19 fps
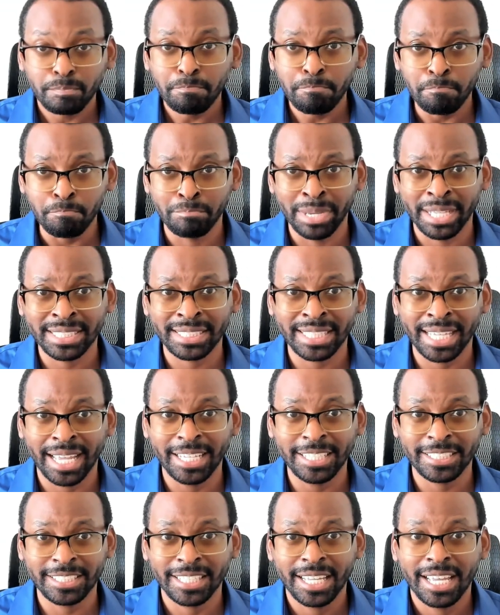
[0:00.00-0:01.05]
Best
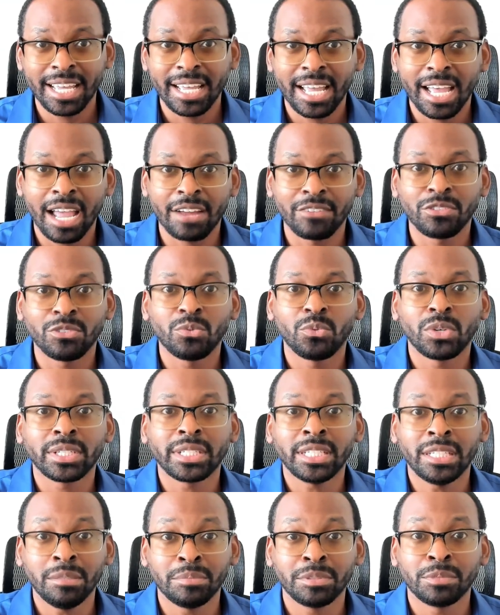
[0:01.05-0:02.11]
case, everyone
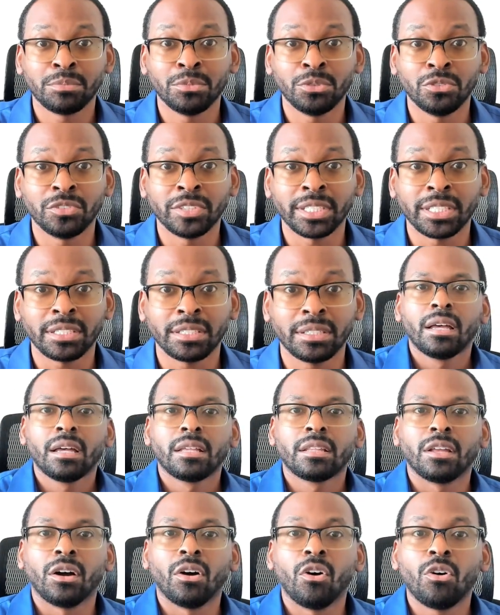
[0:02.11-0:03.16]
keeps moving.
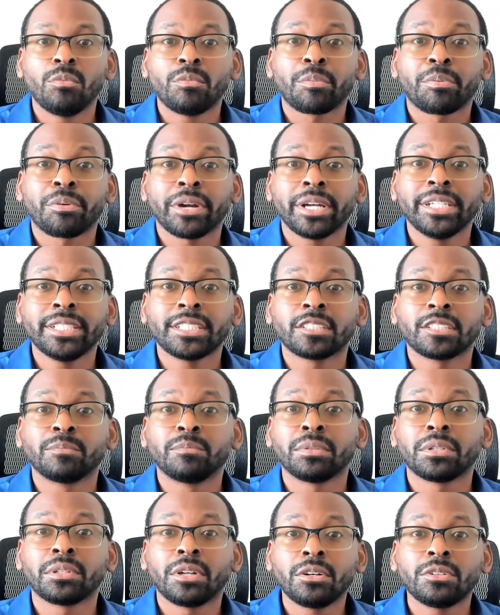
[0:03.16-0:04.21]
The home appraises
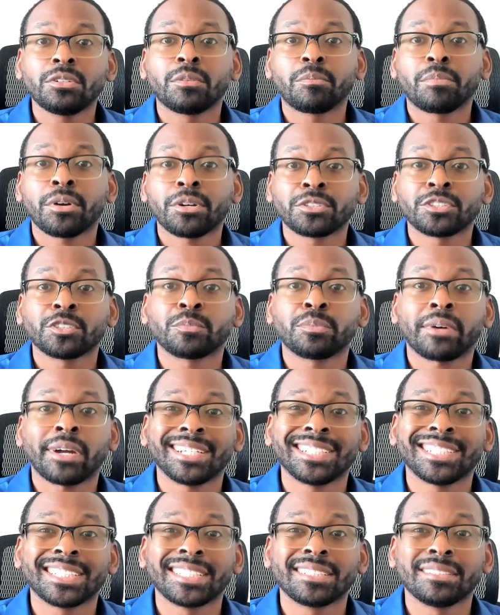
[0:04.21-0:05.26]
below the purchase
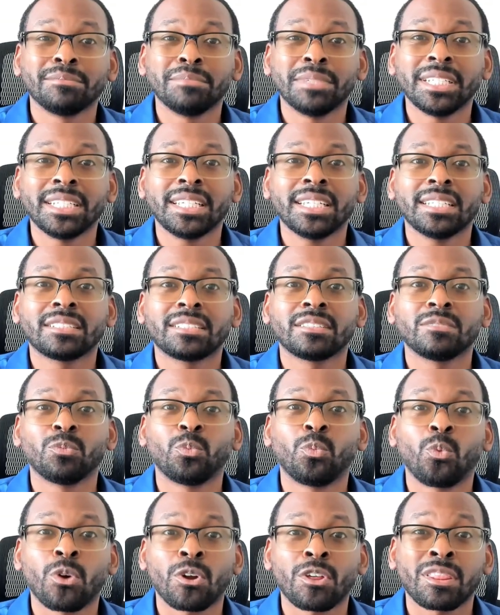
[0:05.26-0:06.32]
price, meaning it's
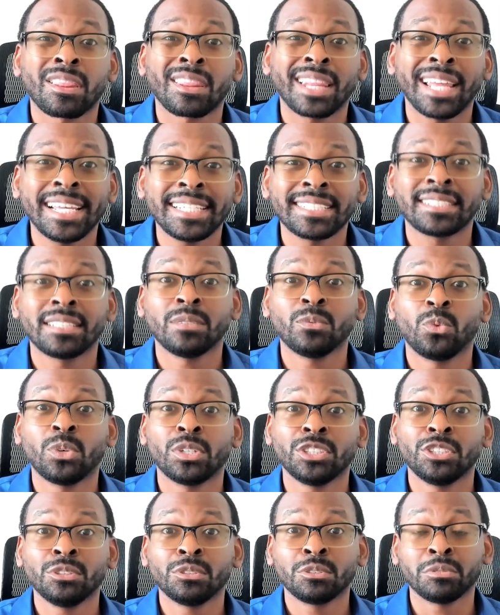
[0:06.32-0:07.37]
worth less than
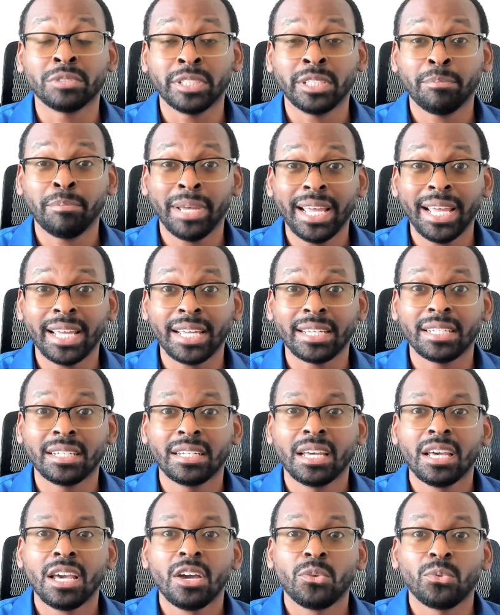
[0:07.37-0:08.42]
what you agreed to pay.
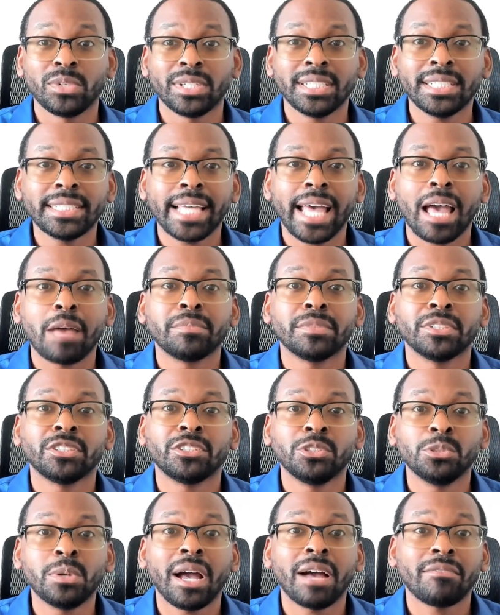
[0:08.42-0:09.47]
When this happens,
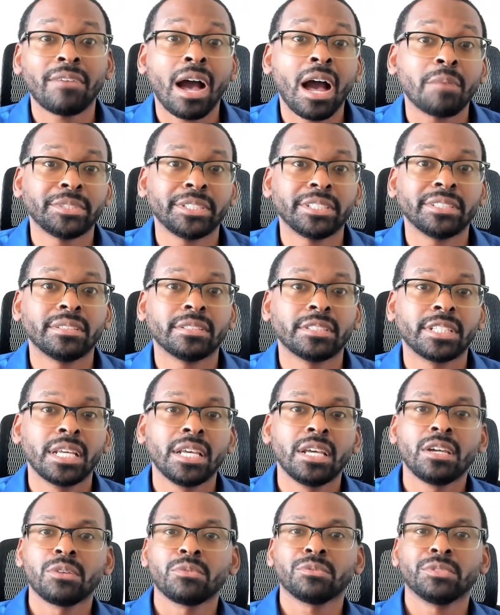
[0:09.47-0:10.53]
you have options.
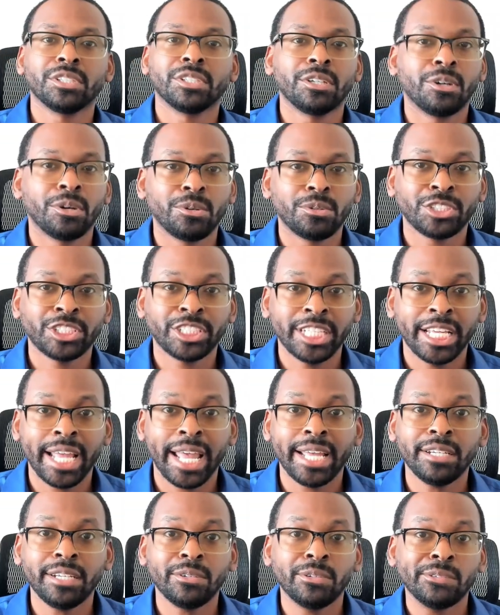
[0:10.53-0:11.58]

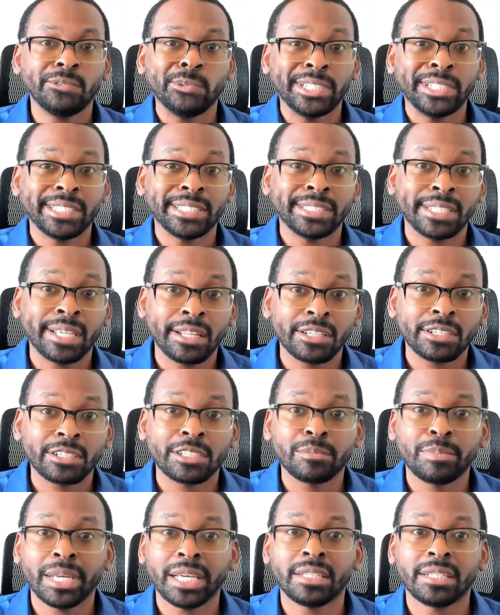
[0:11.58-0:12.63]
Renegotiate with the
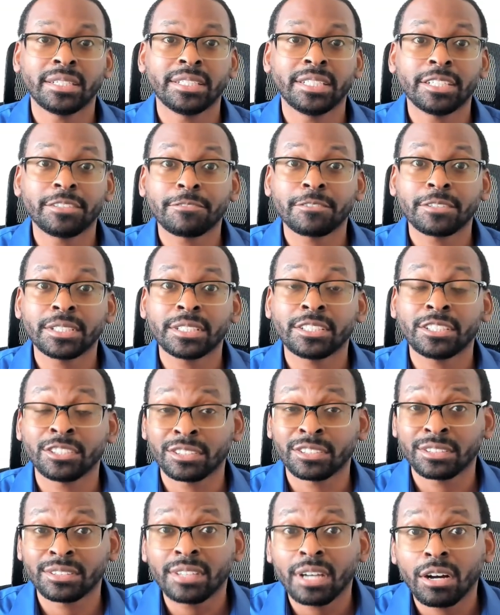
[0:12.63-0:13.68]
seller, pay the difference
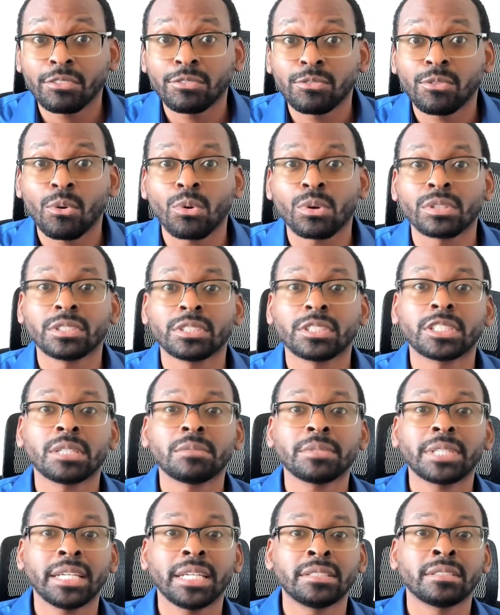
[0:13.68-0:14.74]
yourself, or in
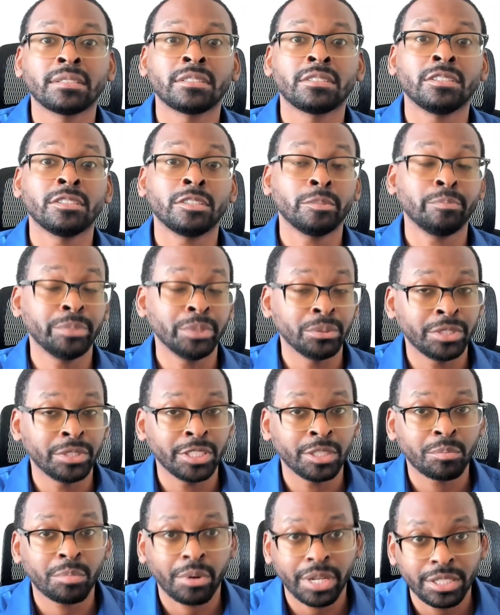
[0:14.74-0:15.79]
some cases, dispute the
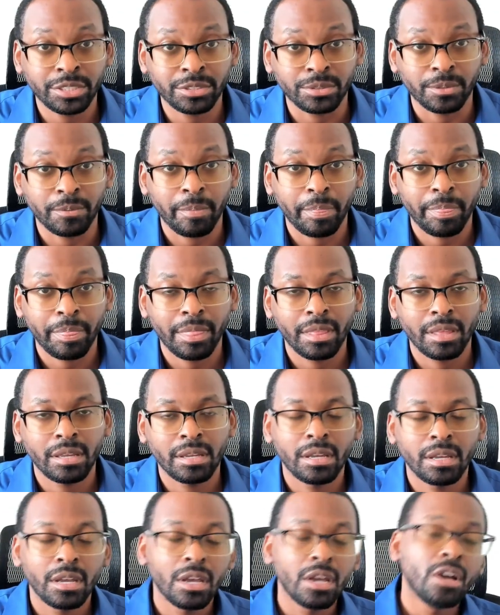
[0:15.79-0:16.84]
appraisal.
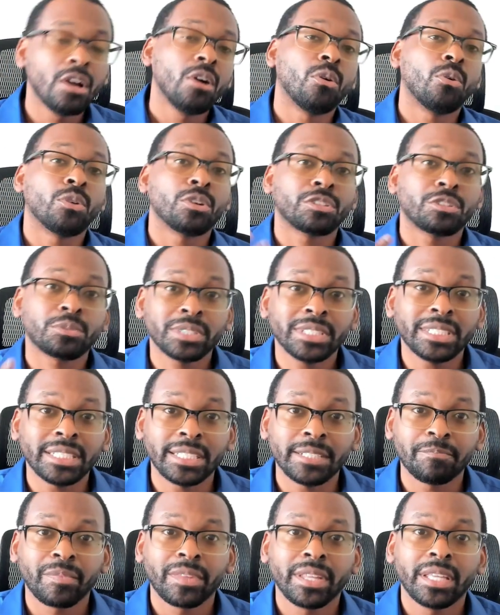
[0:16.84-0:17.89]
Or
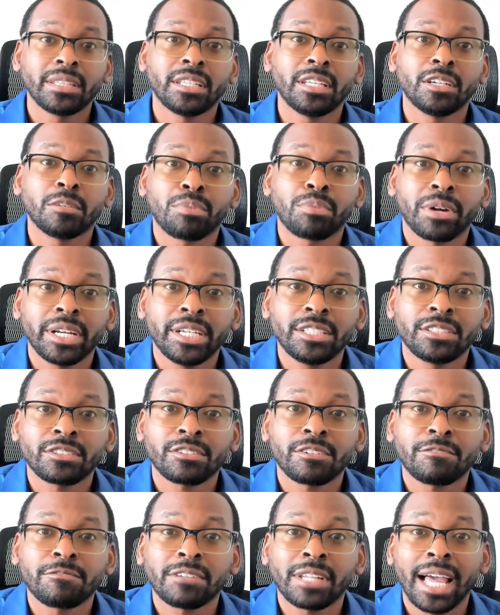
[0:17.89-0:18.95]
3, the
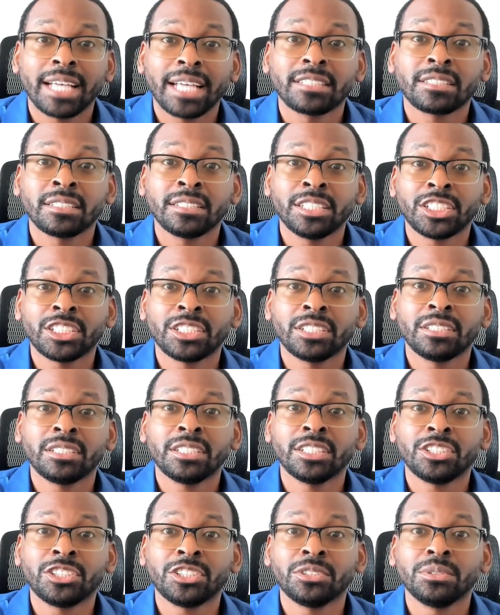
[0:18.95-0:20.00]
appraiser flags condition
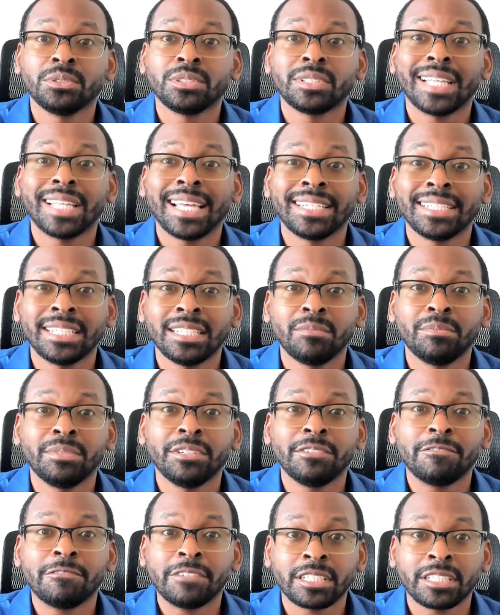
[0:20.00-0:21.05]
issues that need to be
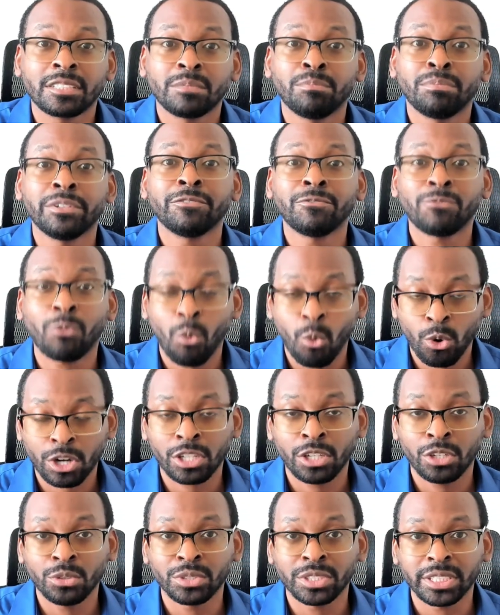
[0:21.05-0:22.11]
fixed before
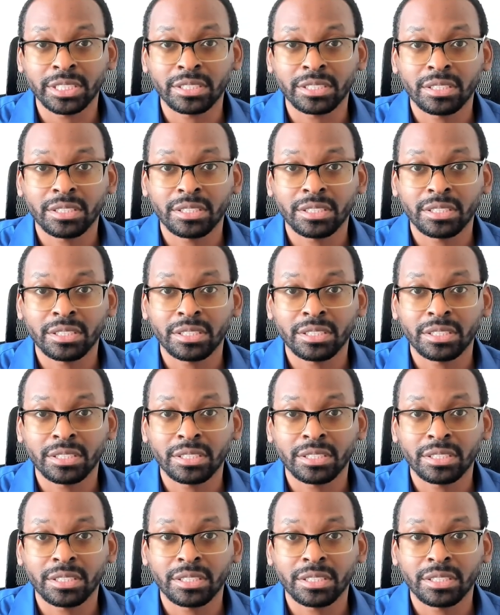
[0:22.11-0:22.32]
closing.